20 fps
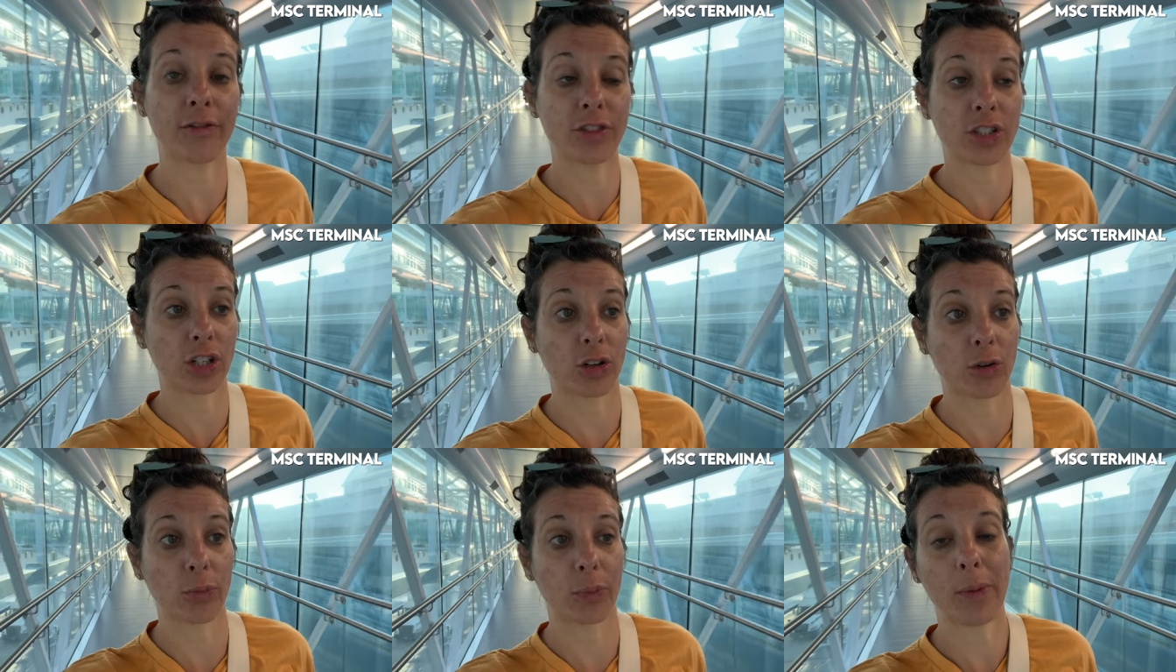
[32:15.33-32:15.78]

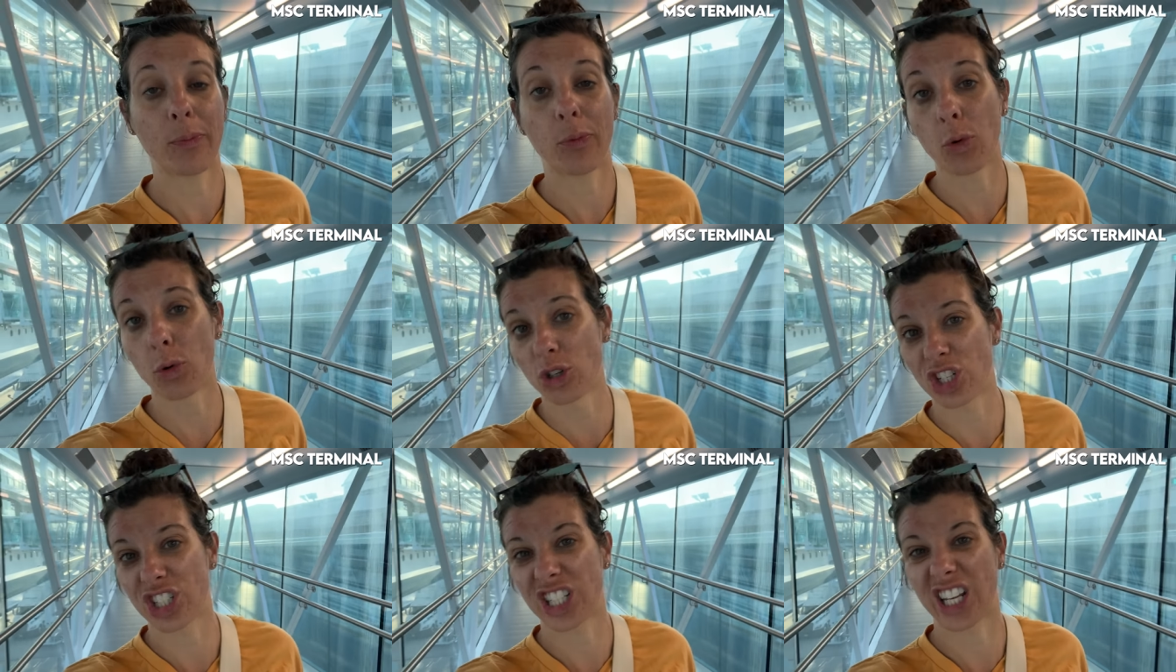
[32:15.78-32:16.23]
so people
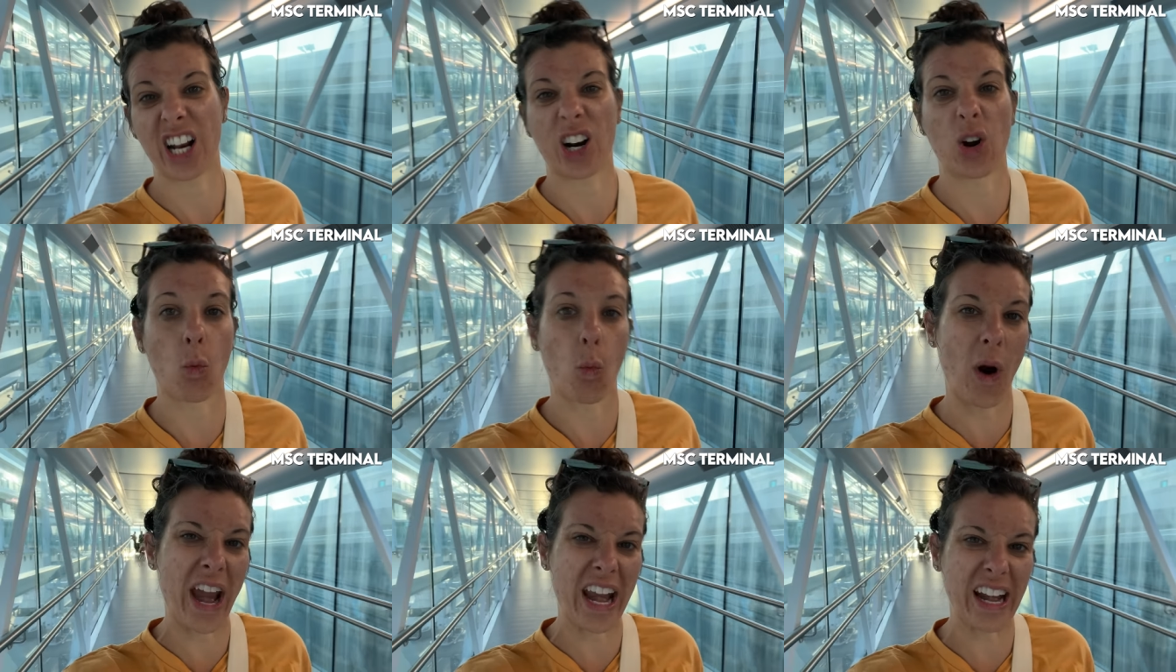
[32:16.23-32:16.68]
were just kind
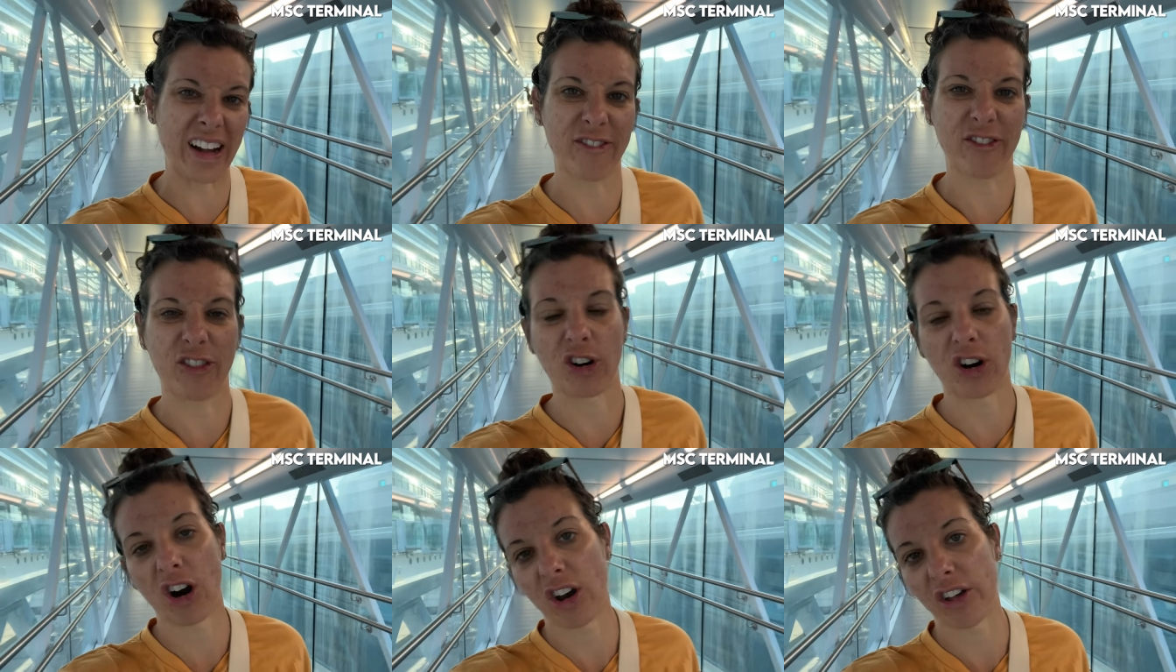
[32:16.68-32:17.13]
of waiting
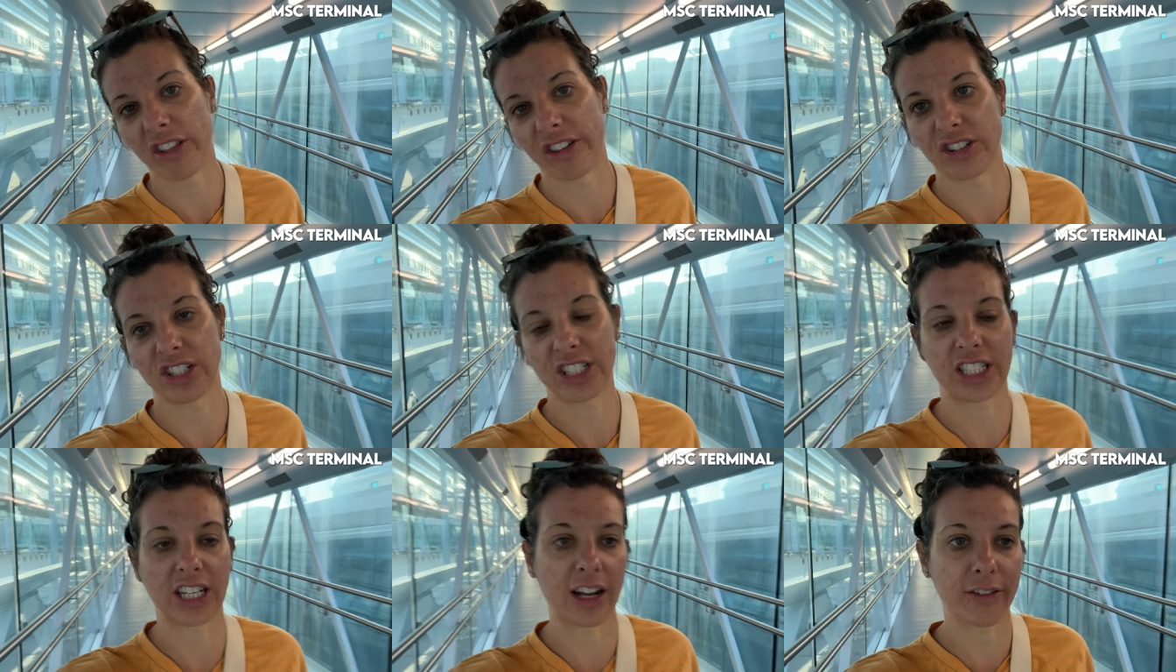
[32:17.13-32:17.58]
for all
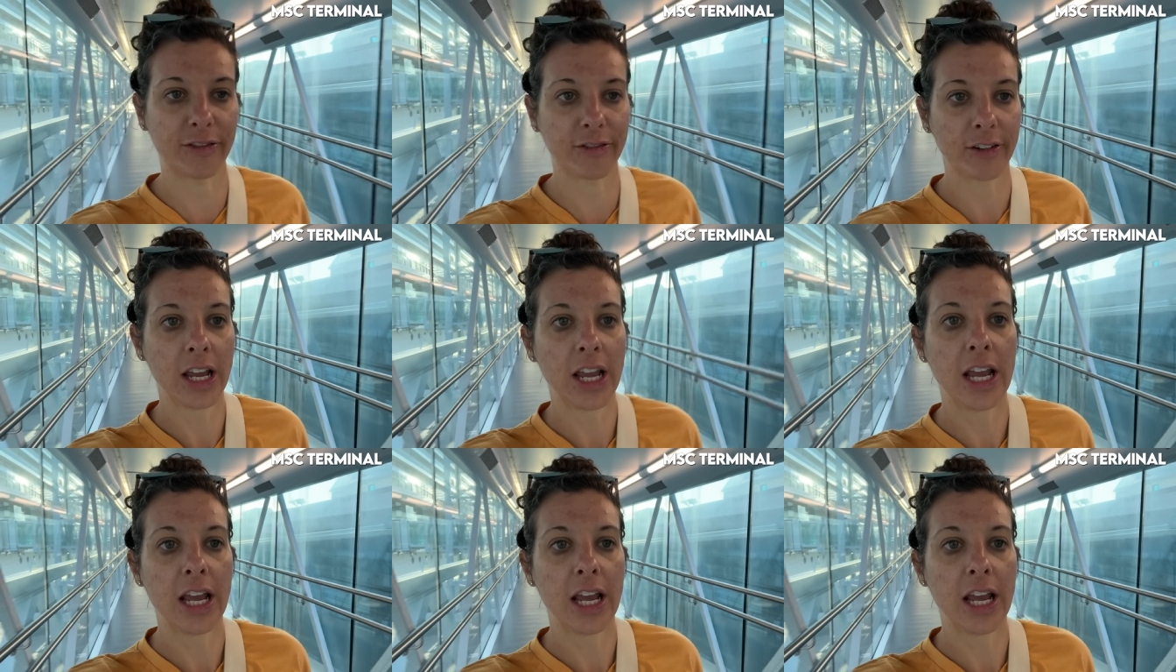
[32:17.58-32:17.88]
their stuff